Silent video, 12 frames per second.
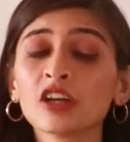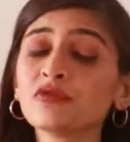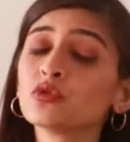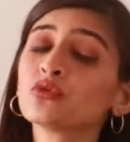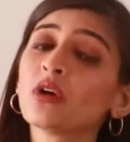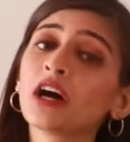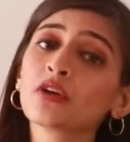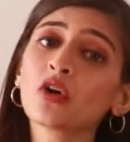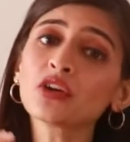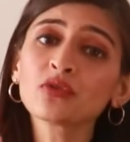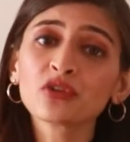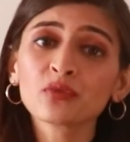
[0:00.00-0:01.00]
If you are
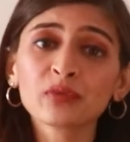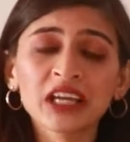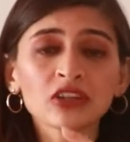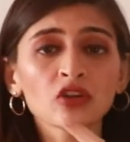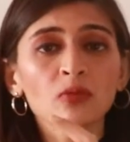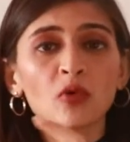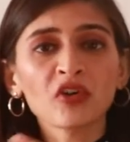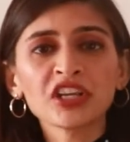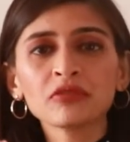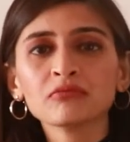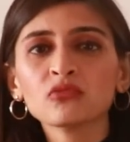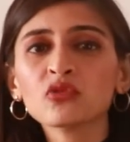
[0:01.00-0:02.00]
not going to make your
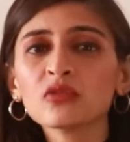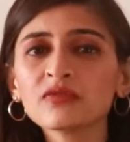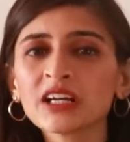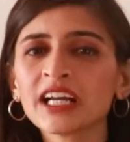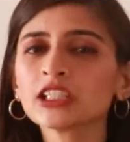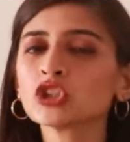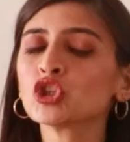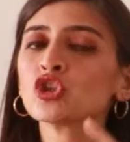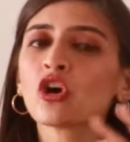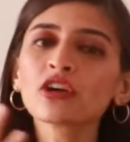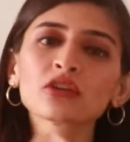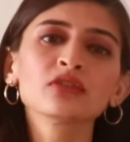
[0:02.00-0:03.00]
body move, it's
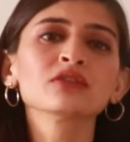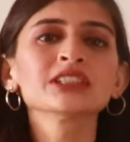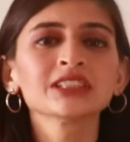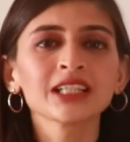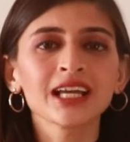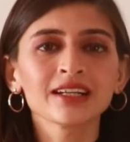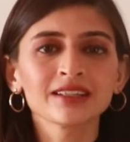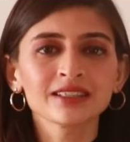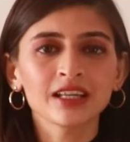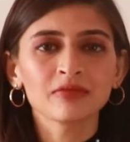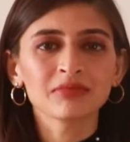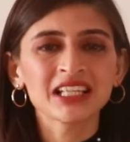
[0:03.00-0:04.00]
not going to stay at the
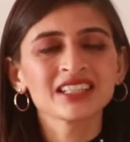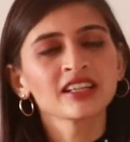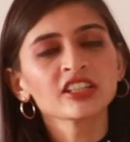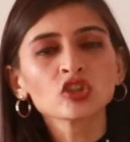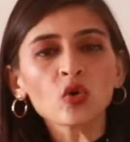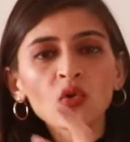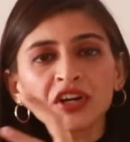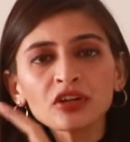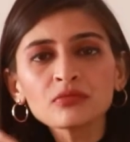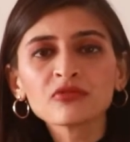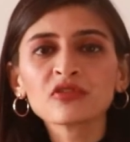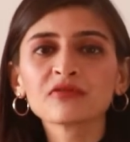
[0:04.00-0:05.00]
same place. It's going
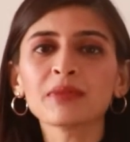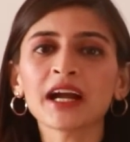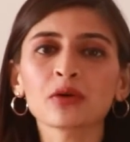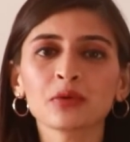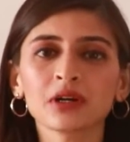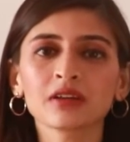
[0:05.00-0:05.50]
to move backward.